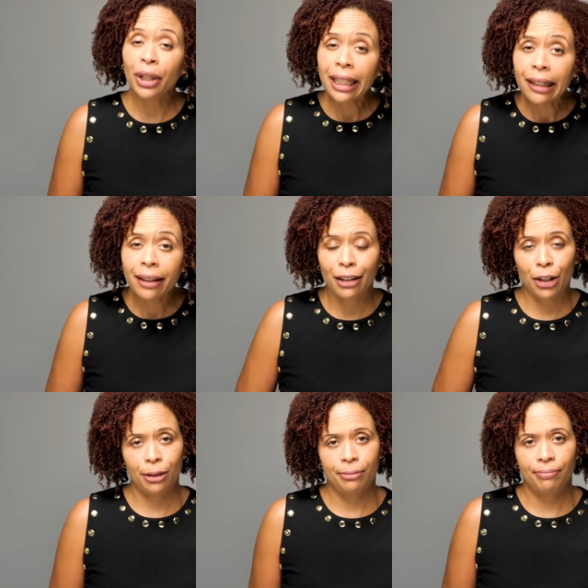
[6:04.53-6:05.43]
we're getting
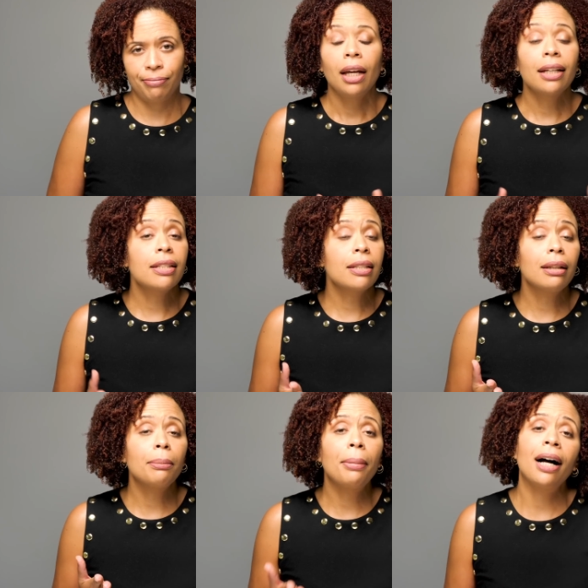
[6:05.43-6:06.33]
there. It's
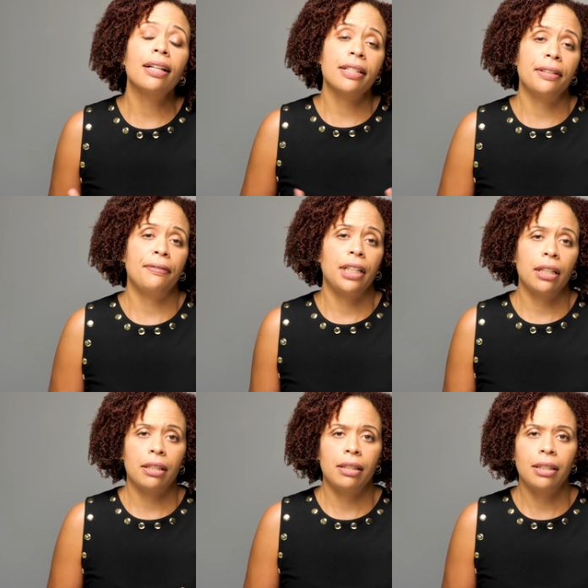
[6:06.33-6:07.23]
still a positive
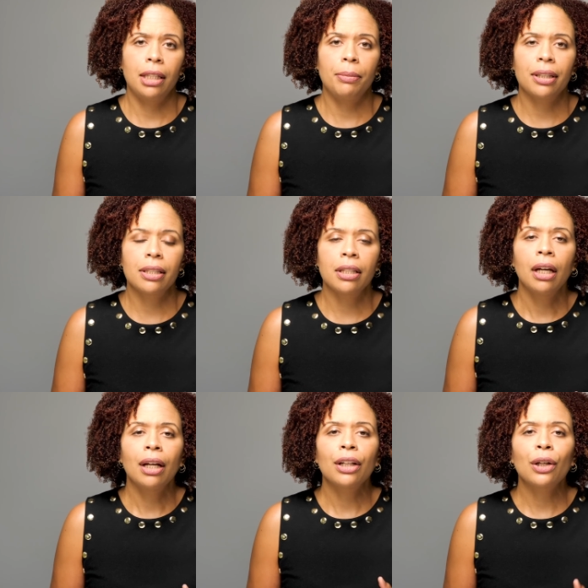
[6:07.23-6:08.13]
thing to see because
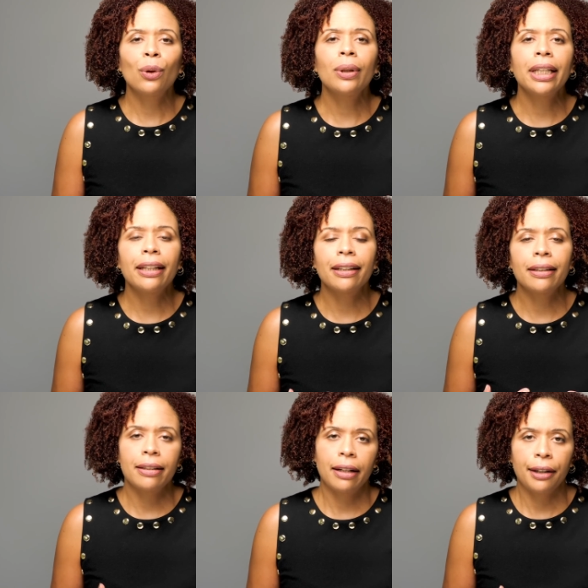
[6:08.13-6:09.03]
not only can
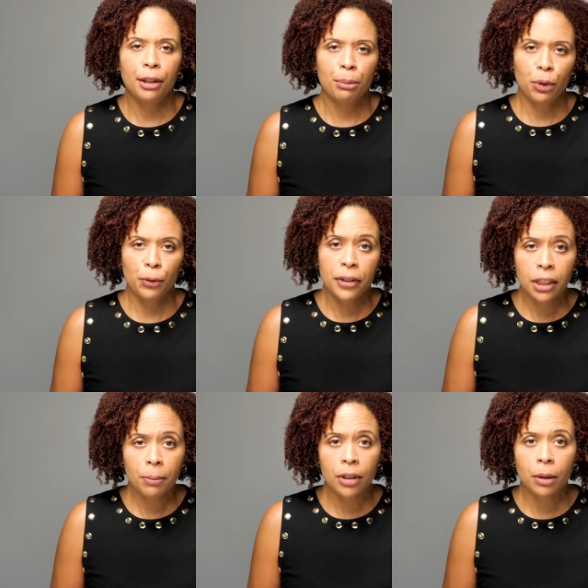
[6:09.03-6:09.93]
the diet improve
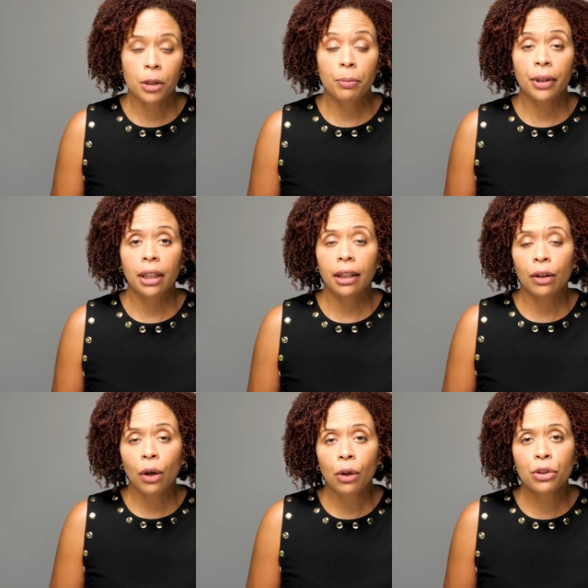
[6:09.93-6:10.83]
symptoms, but it
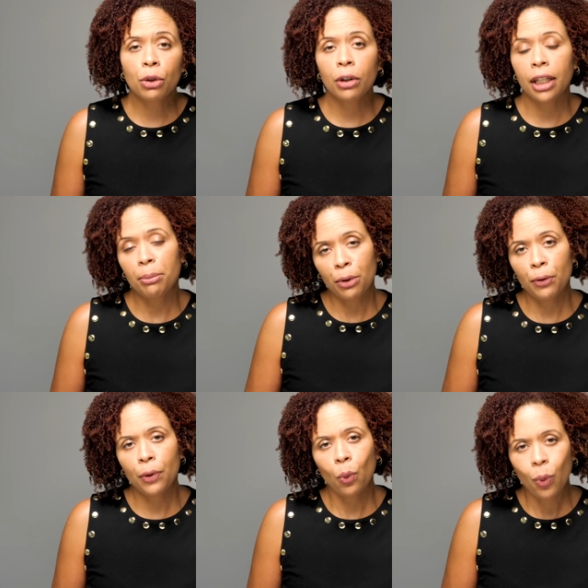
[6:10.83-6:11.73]
can also
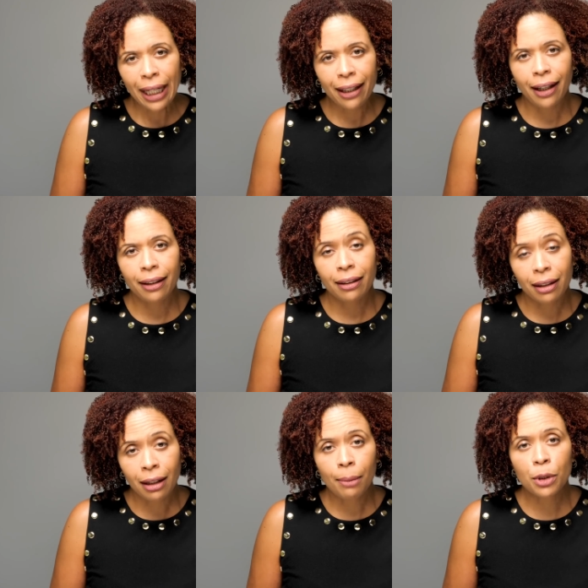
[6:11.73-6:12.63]
improve the weight gain
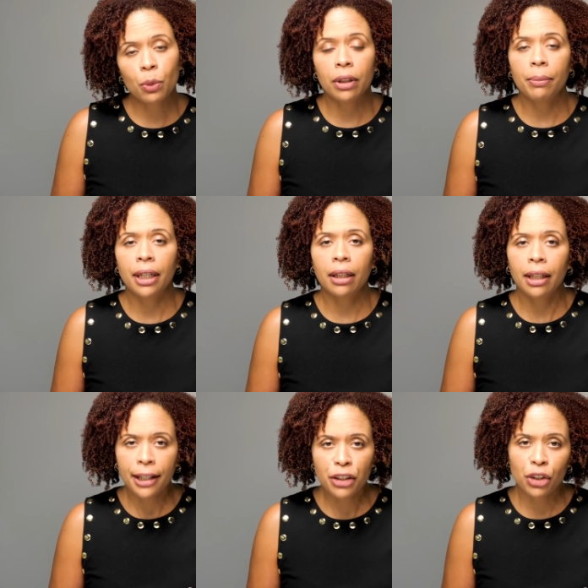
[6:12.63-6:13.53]
that comes with the
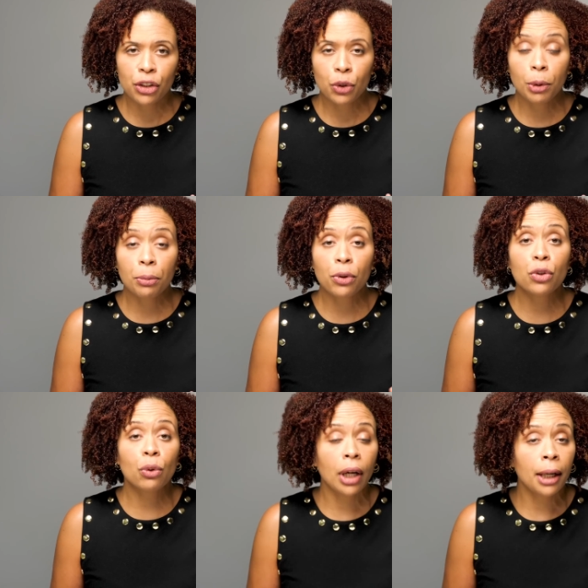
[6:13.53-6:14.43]
medications we
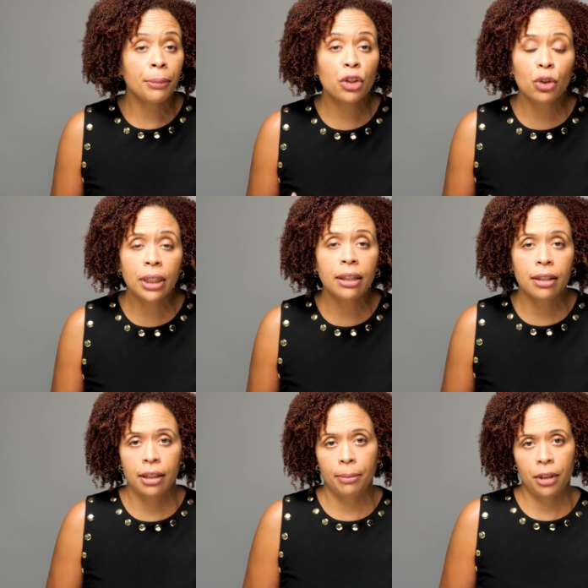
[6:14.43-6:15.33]
prescribe to treat the
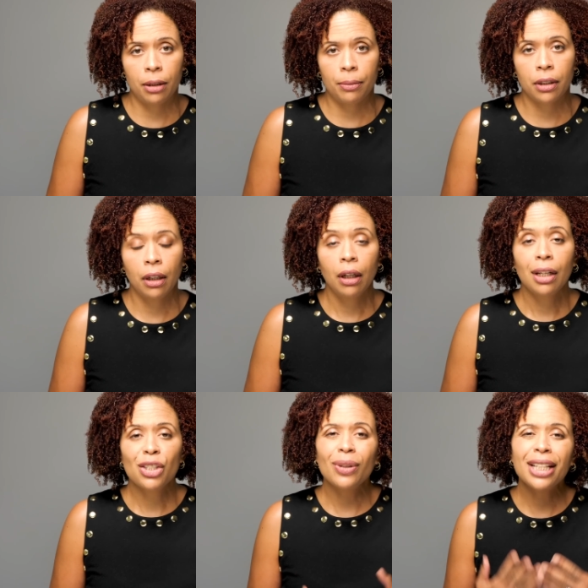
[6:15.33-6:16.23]
symptoms.
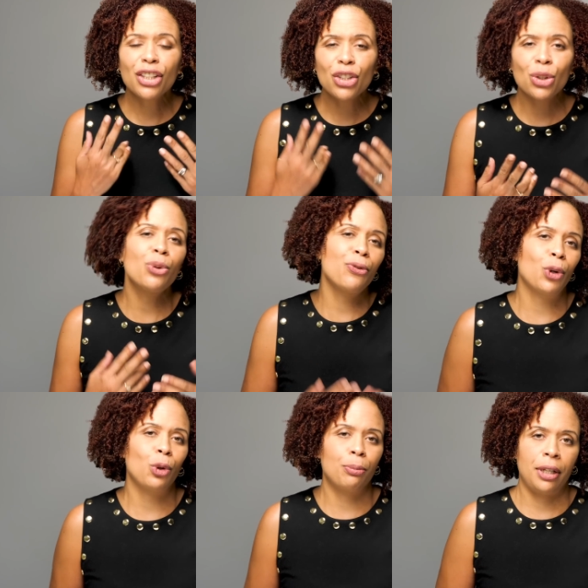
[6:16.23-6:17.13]
So that's a
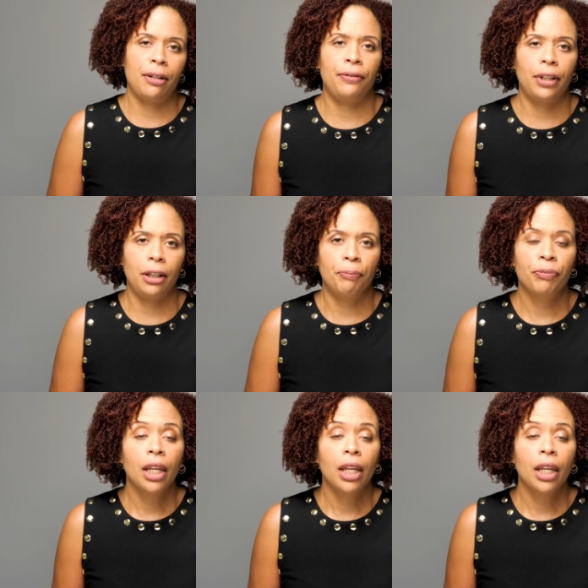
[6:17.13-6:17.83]
twofold benefit.